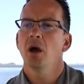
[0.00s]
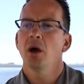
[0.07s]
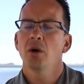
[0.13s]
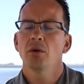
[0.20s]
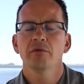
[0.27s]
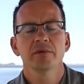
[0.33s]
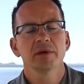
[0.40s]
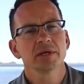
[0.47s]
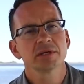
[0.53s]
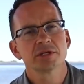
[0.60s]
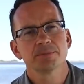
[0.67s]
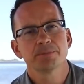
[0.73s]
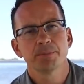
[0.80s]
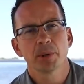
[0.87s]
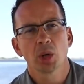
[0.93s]

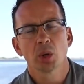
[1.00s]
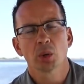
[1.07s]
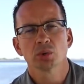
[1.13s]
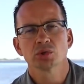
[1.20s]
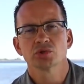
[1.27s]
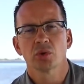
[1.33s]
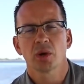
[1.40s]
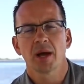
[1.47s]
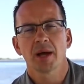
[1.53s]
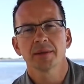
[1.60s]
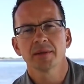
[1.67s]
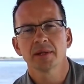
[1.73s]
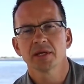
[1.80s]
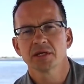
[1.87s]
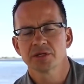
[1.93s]
overexpose or
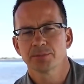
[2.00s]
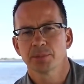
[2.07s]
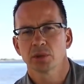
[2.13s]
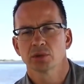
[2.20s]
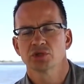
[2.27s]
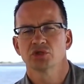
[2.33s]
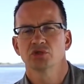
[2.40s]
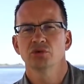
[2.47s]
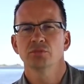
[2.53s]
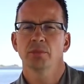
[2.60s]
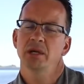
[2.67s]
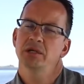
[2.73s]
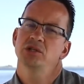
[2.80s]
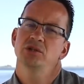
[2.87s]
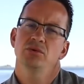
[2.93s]
underexpose too
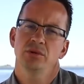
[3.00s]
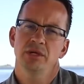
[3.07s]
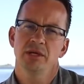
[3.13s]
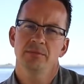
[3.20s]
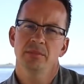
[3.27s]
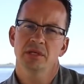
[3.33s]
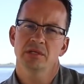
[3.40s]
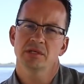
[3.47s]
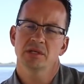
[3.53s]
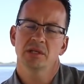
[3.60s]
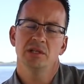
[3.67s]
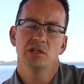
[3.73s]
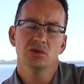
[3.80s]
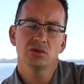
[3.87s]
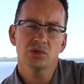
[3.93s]
much in your image,
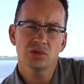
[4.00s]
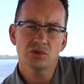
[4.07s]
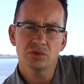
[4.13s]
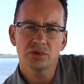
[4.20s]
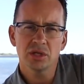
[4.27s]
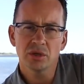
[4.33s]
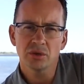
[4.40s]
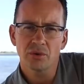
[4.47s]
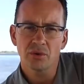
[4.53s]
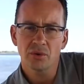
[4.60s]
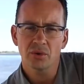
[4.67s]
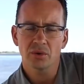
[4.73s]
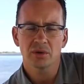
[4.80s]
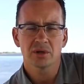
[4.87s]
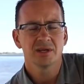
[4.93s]
you shooting
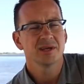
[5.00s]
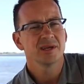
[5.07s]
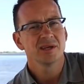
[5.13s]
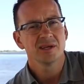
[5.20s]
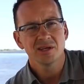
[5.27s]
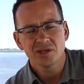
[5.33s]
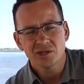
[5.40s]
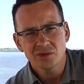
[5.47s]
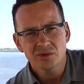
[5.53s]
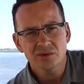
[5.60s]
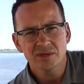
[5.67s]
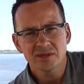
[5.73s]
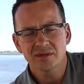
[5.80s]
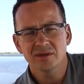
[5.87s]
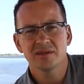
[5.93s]
RAW, you
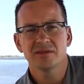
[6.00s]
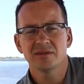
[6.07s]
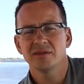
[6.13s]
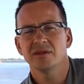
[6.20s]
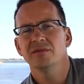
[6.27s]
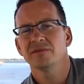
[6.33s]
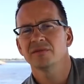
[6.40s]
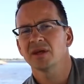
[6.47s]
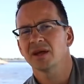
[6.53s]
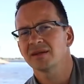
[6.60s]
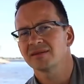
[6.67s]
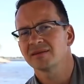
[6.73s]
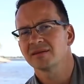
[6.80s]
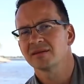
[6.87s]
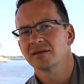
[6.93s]
can retrieve that.